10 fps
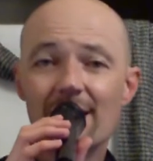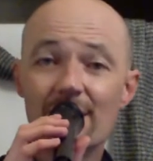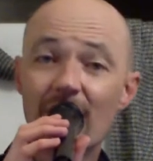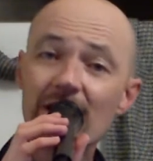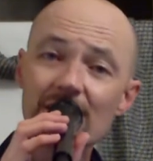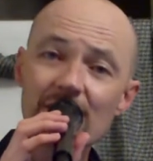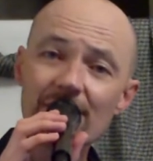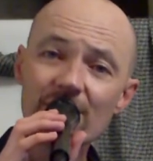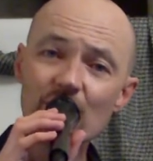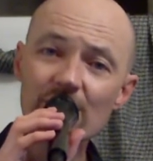I
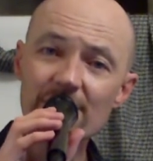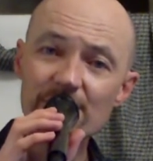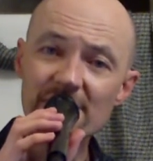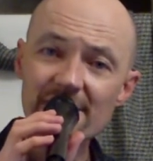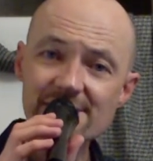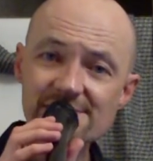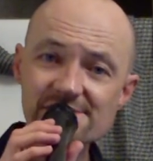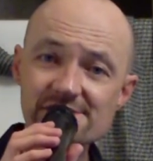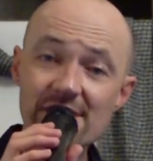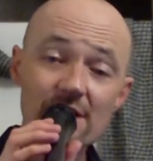love you in a
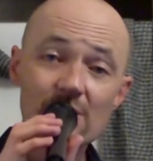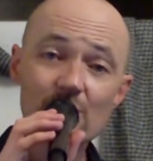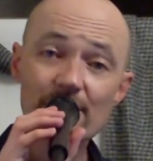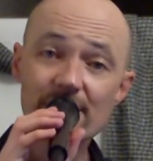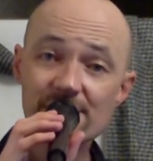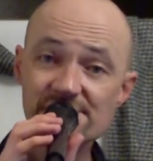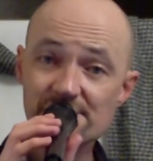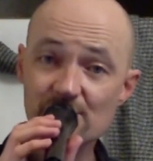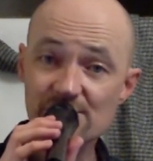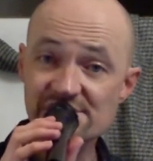place where there's
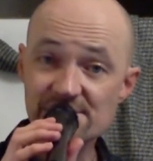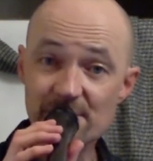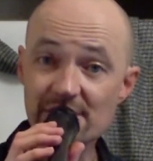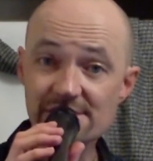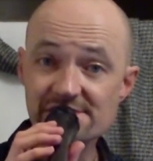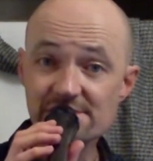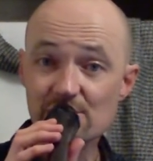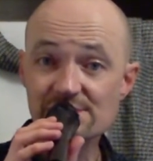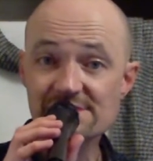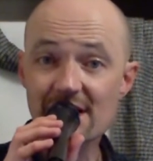no space
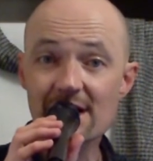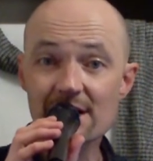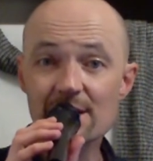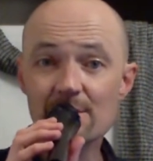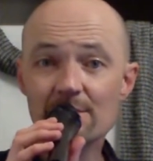for time.